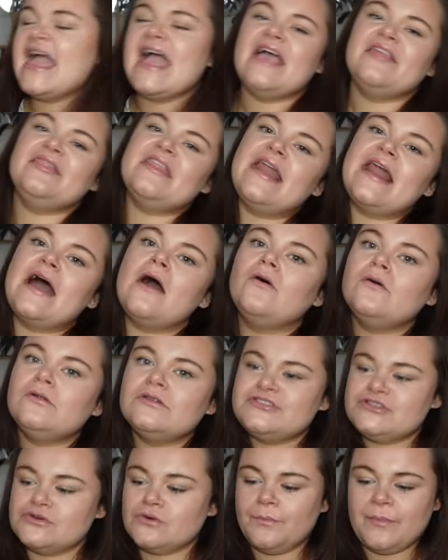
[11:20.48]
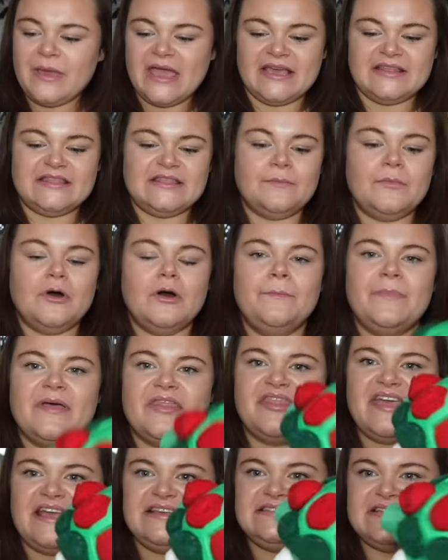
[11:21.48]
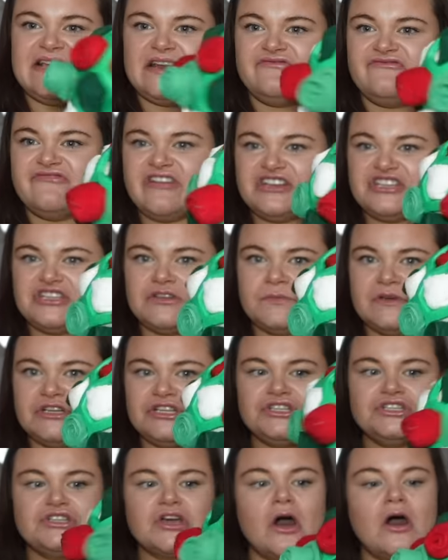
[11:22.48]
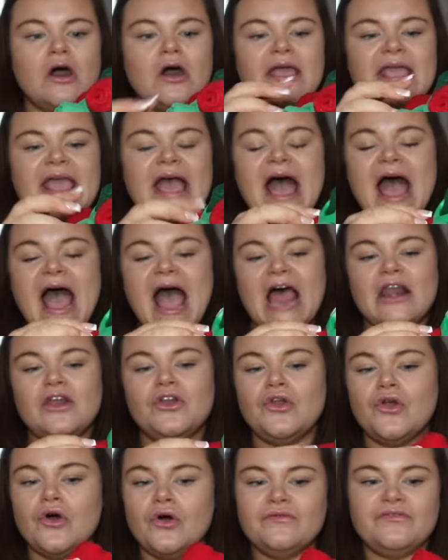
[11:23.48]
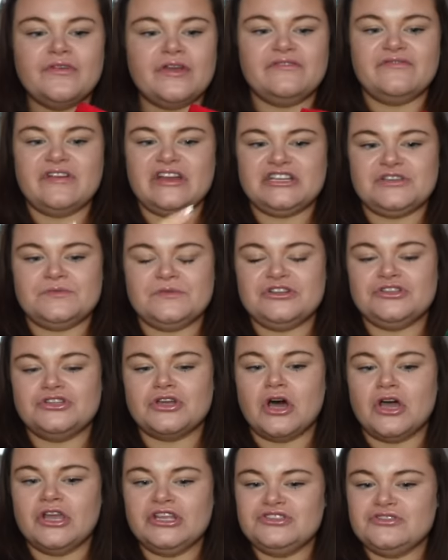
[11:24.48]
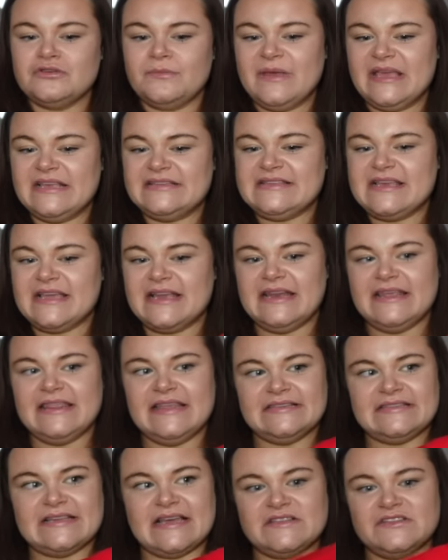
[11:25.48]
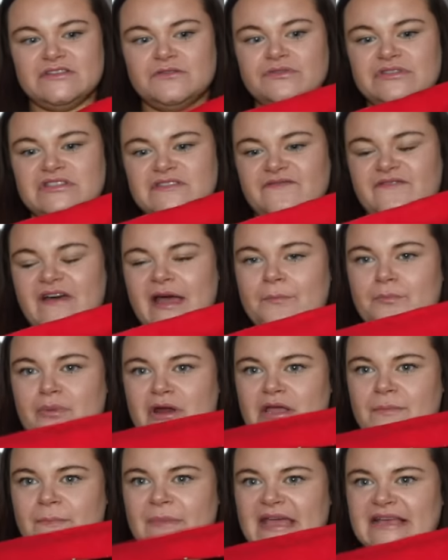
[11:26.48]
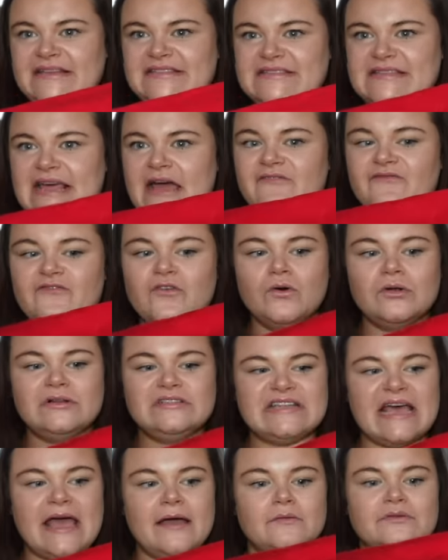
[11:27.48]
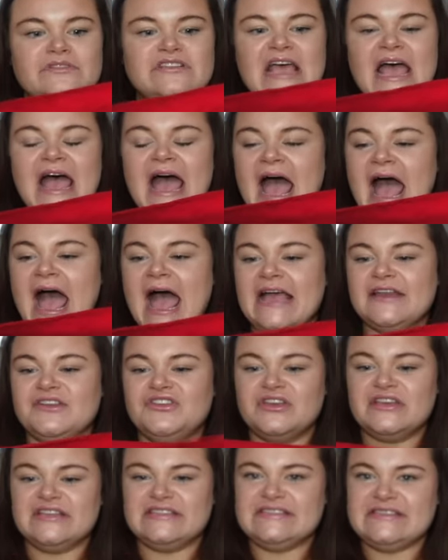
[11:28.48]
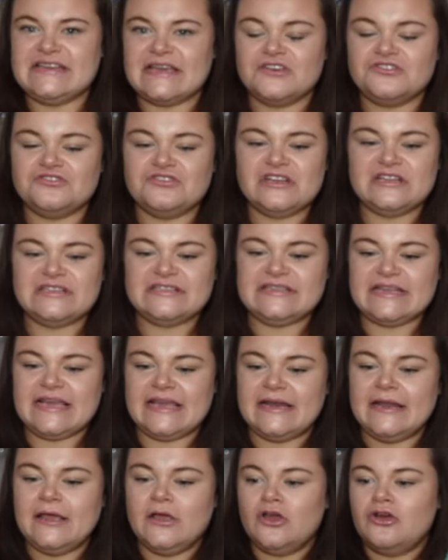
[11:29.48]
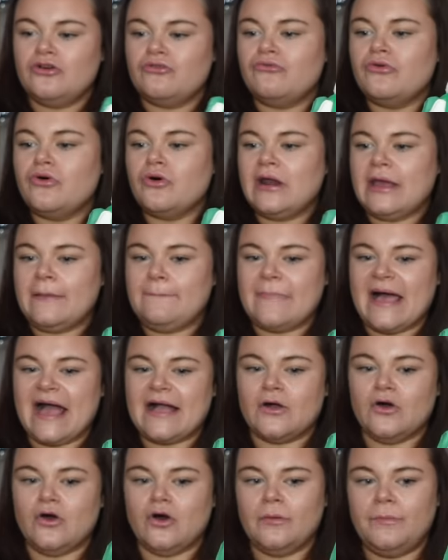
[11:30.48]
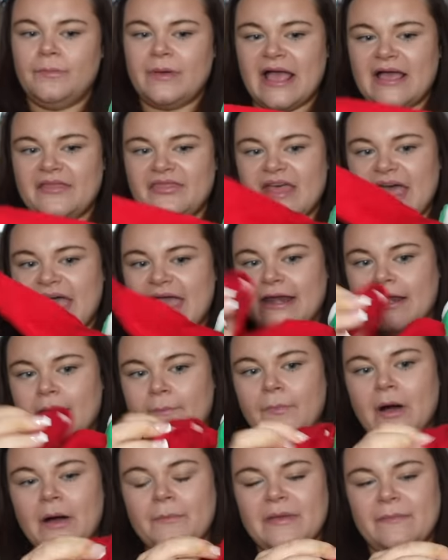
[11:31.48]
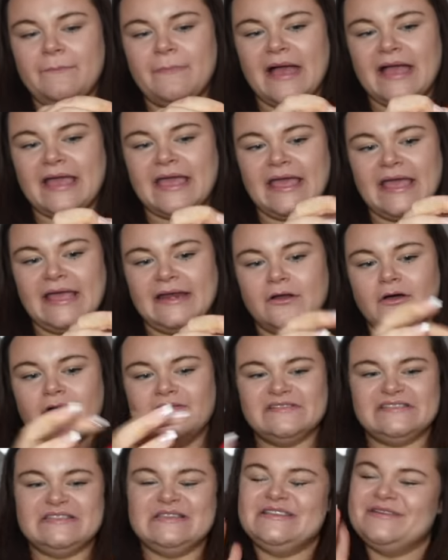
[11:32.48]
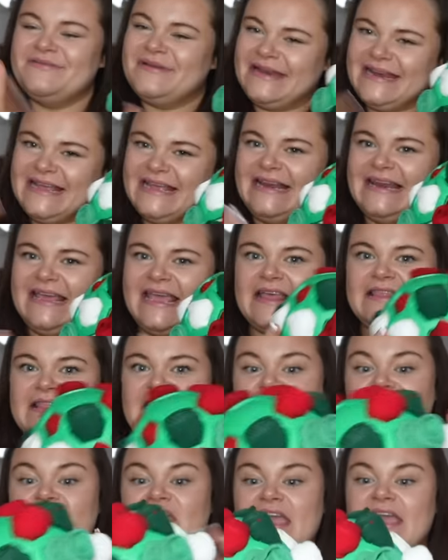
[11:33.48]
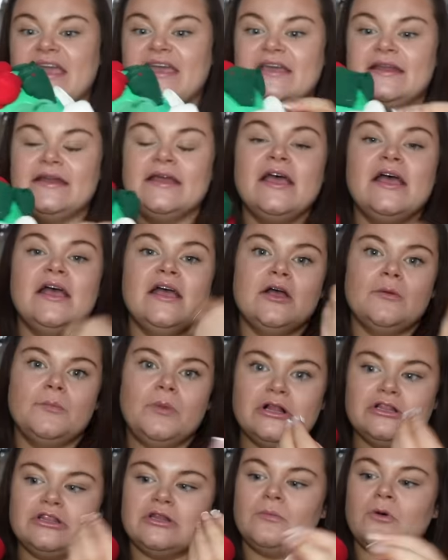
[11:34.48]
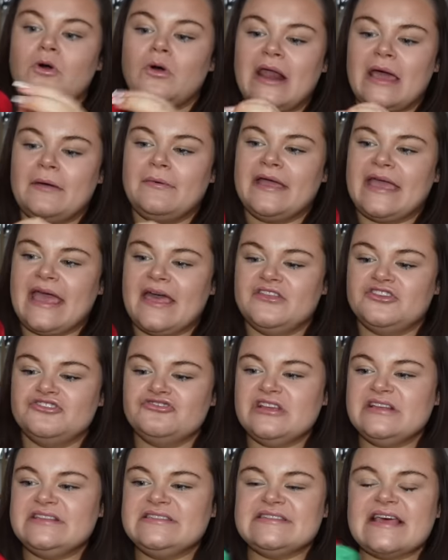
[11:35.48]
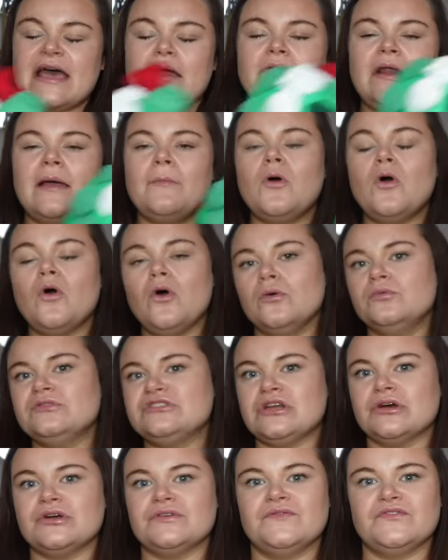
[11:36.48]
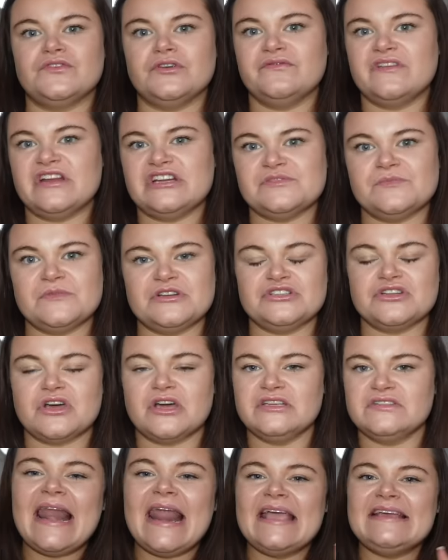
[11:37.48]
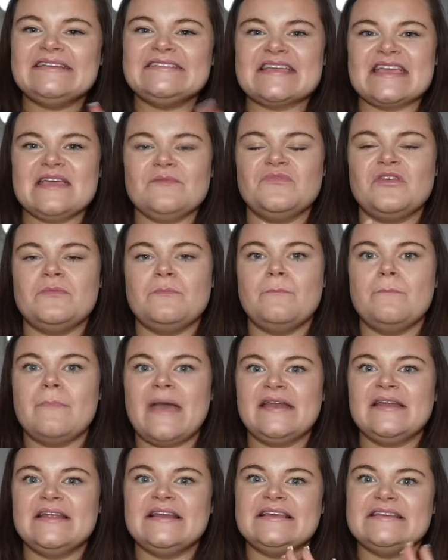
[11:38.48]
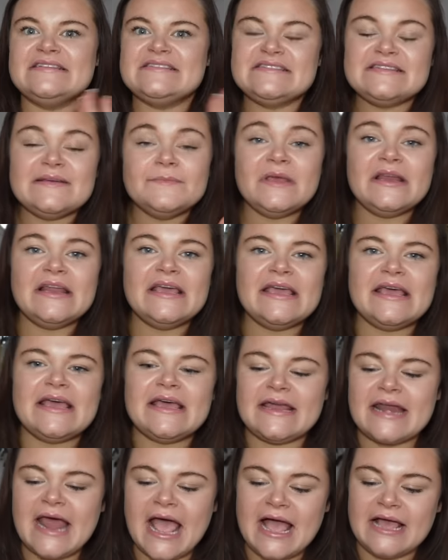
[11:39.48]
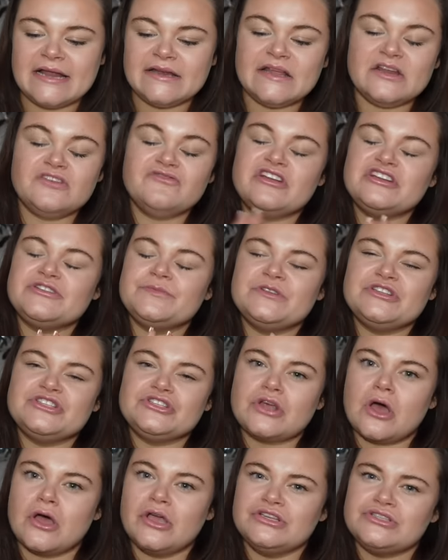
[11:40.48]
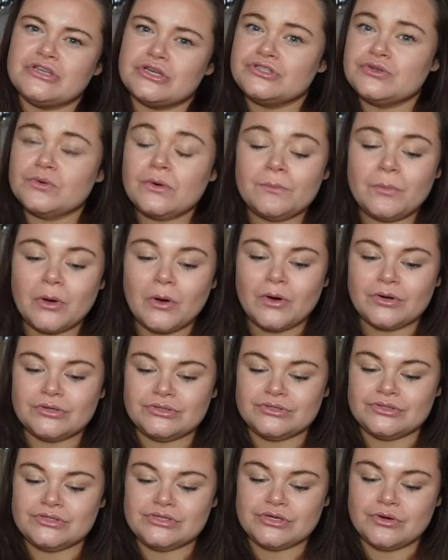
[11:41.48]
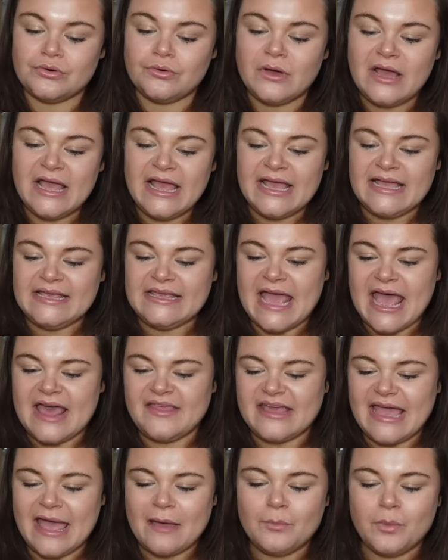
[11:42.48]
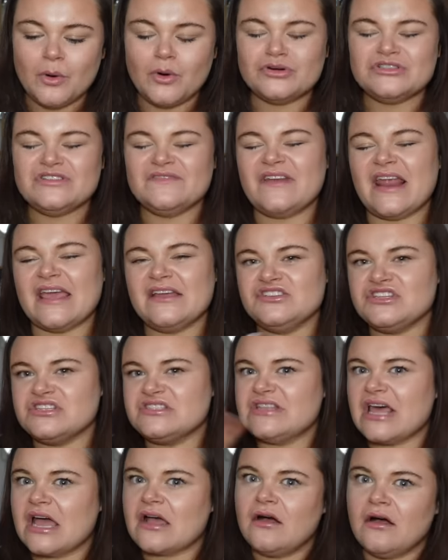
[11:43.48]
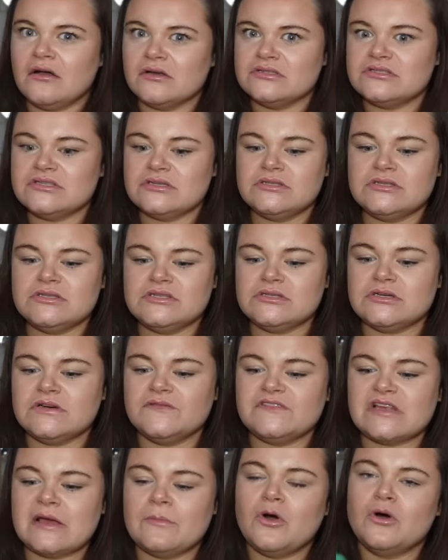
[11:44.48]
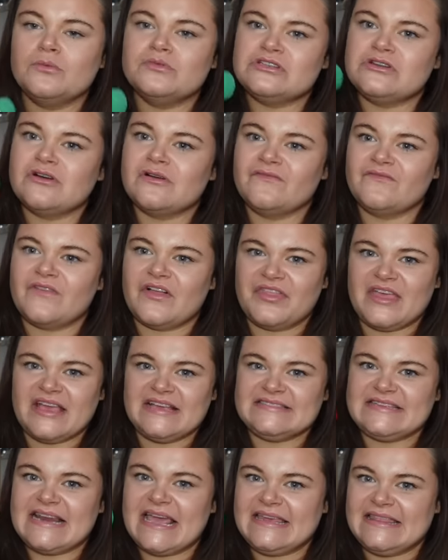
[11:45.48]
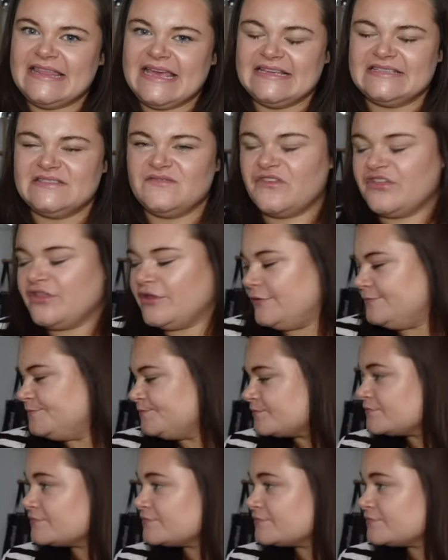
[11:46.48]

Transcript: And then I also picked them up this enrichment toy. I love enrichment toys. So basically this has loads of fabric bits that fold out and you can stick treats in, roll it back up and then pop it back in, obviously do it neatly and then they can pull them all out and get the treats out. I'm always looking for enrichment toys. I like to keep them mentally stimulated and enrichment toys are so important. So yeah, they get bored of like just the Kongs and stuff. So I'm always looking for things like this for them.